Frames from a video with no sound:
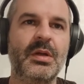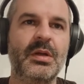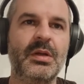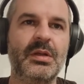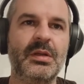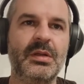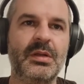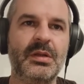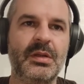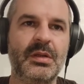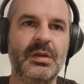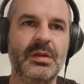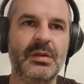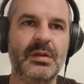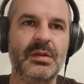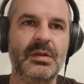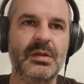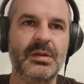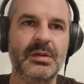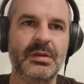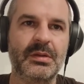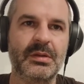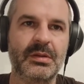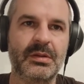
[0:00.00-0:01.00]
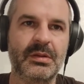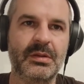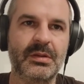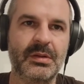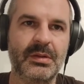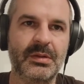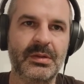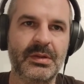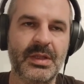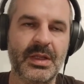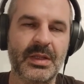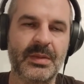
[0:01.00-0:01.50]

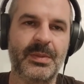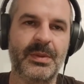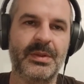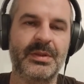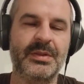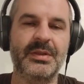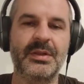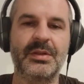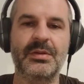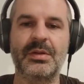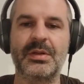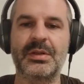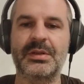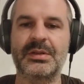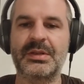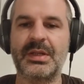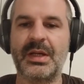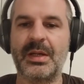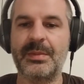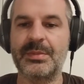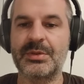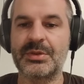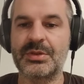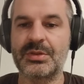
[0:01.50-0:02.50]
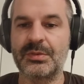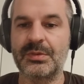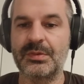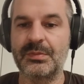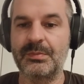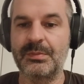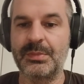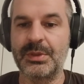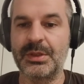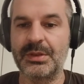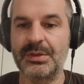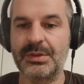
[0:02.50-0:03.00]
that particular type should
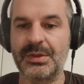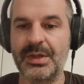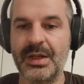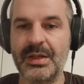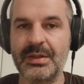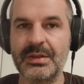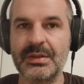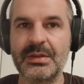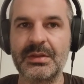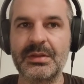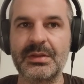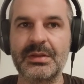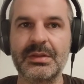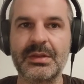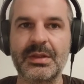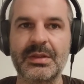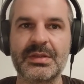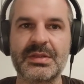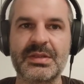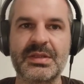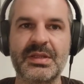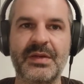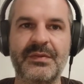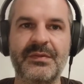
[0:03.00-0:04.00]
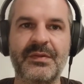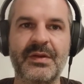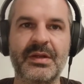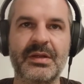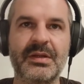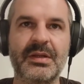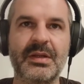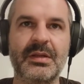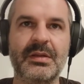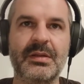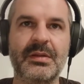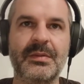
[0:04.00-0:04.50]
be rendered and stuff like
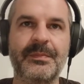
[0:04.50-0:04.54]
that.